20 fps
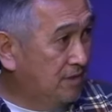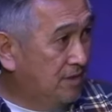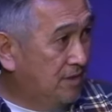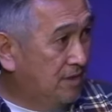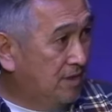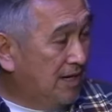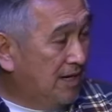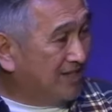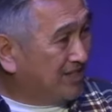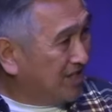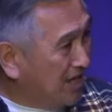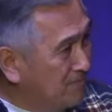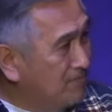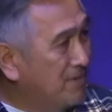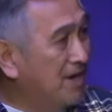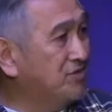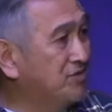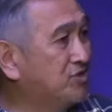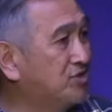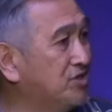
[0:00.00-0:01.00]
as I
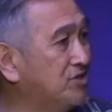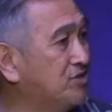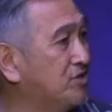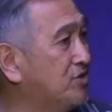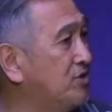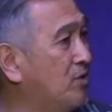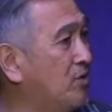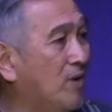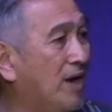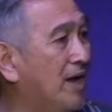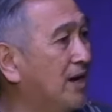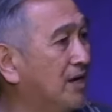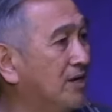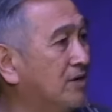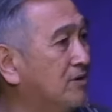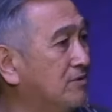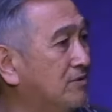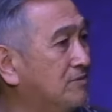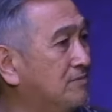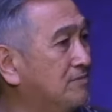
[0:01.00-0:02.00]
mentioned to you a while
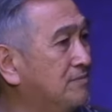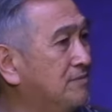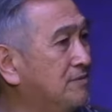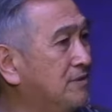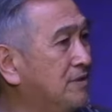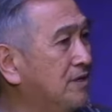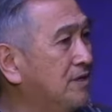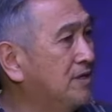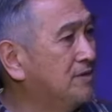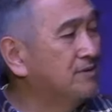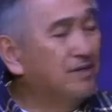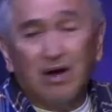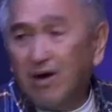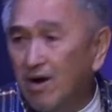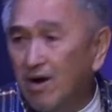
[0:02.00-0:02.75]
ago, there are